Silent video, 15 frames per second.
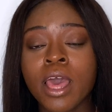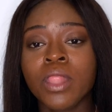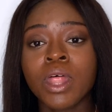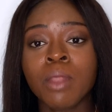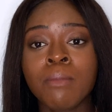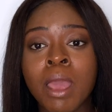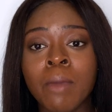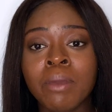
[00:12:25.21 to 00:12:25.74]
then
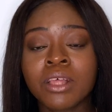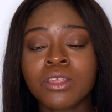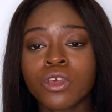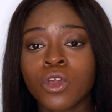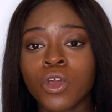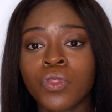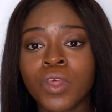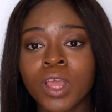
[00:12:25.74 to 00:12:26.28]
maybe it's a
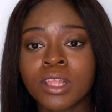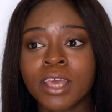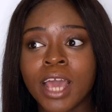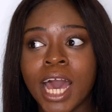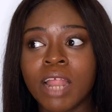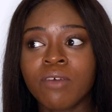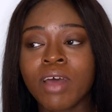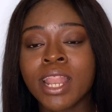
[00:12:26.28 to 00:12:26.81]
good thing to
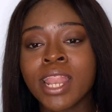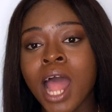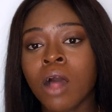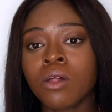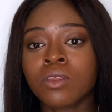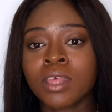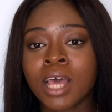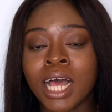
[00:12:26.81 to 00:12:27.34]
kind of
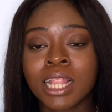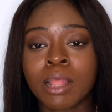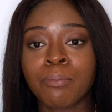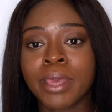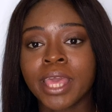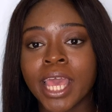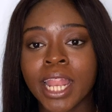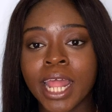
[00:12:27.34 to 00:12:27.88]
announce that at the
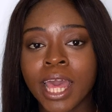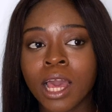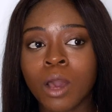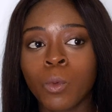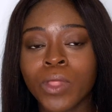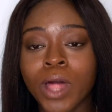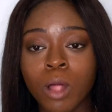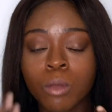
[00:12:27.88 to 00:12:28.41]
beginning
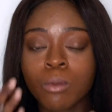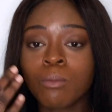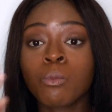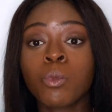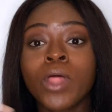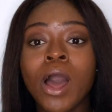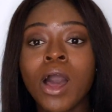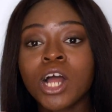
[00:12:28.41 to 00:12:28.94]
without
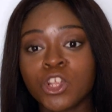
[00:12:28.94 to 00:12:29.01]
without